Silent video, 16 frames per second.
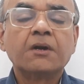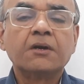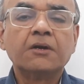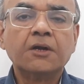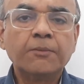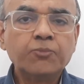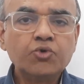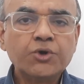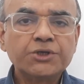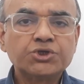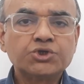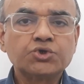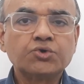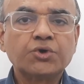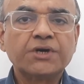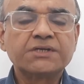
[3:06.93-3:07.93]

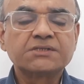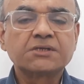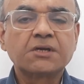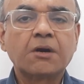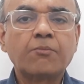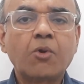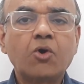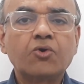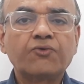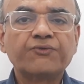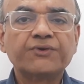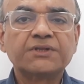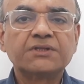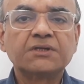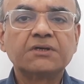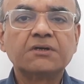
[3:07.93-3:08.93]
WHO has come out
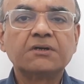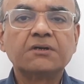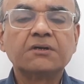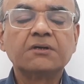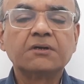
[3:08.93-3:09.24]
with a